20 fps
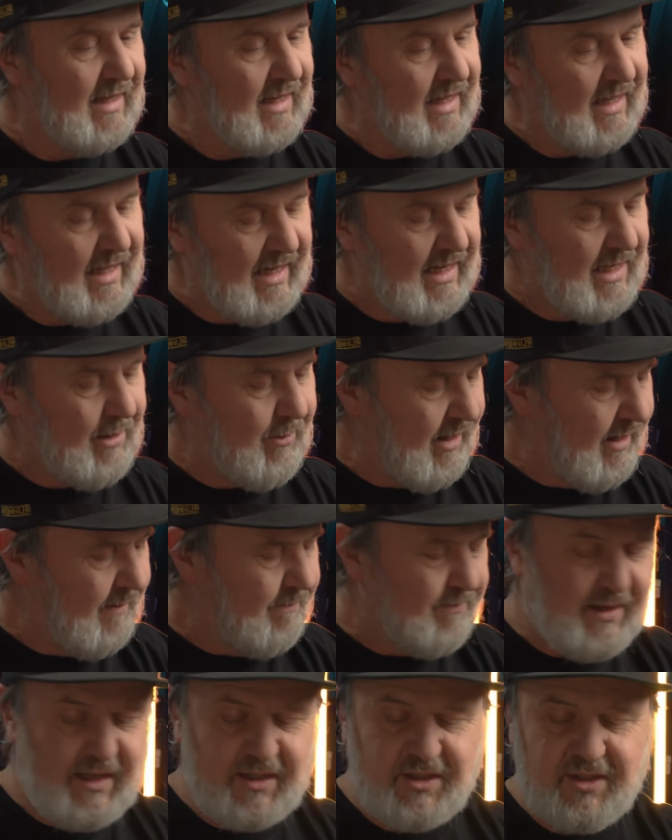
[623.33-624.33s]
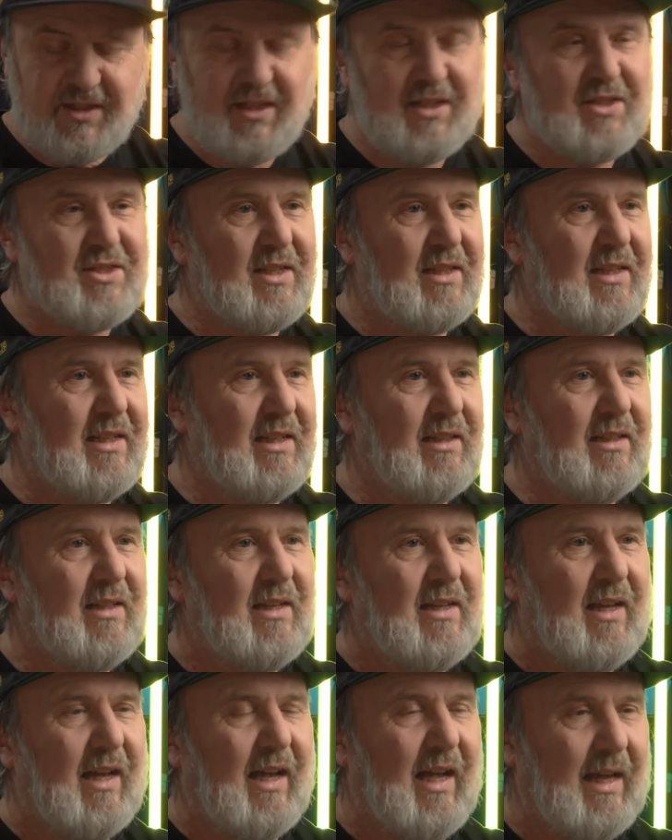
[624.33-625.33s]
Anyway, that's just a little
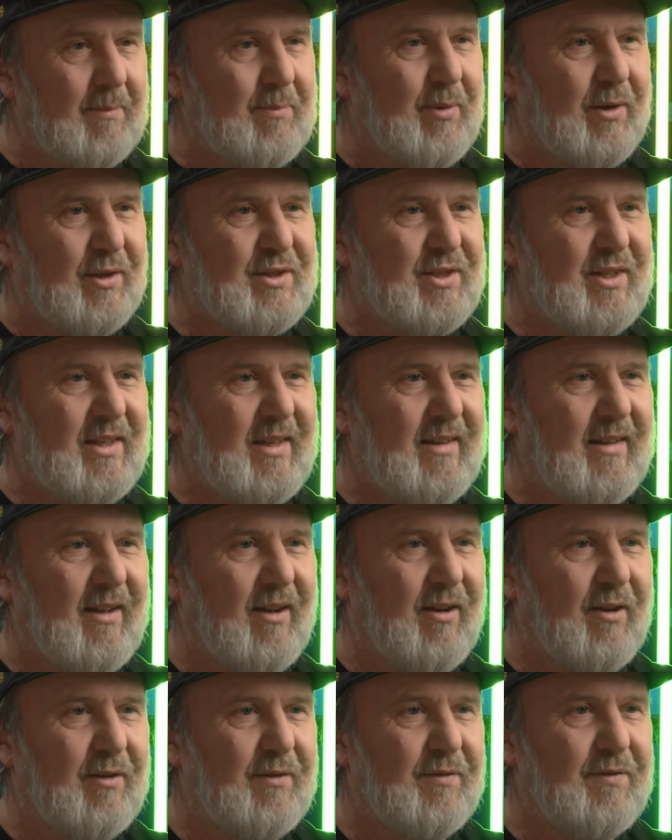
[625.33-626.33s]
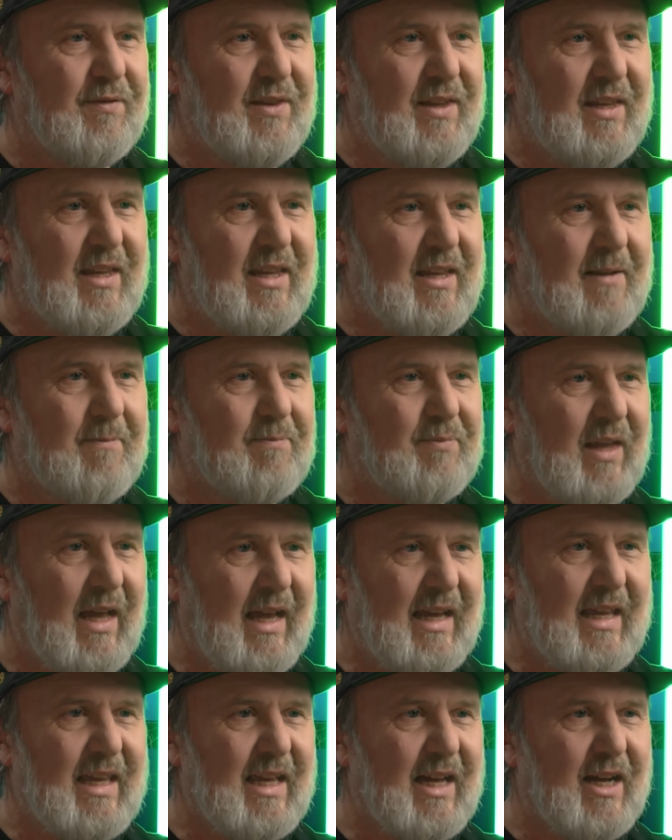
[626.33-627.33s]
unboxing of the
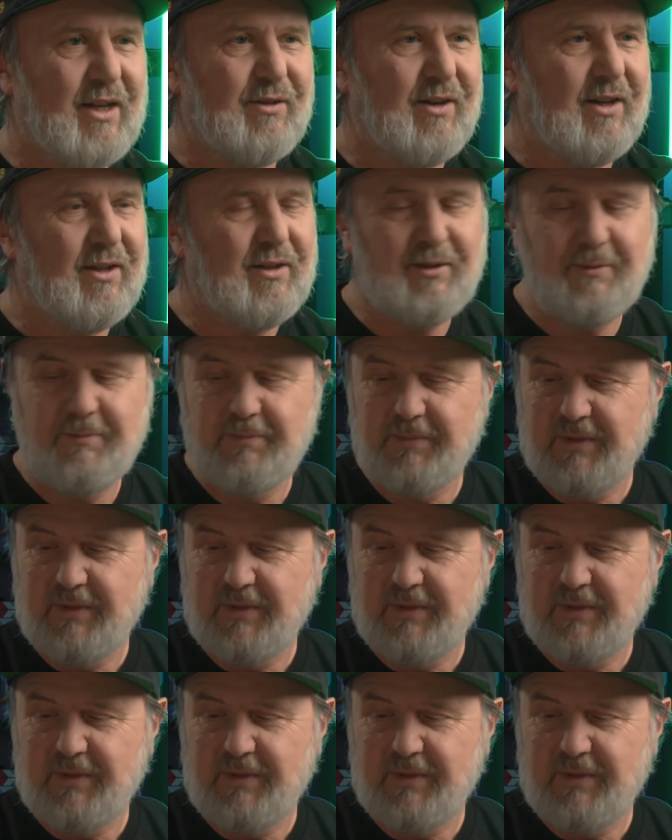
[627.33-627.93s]
AERL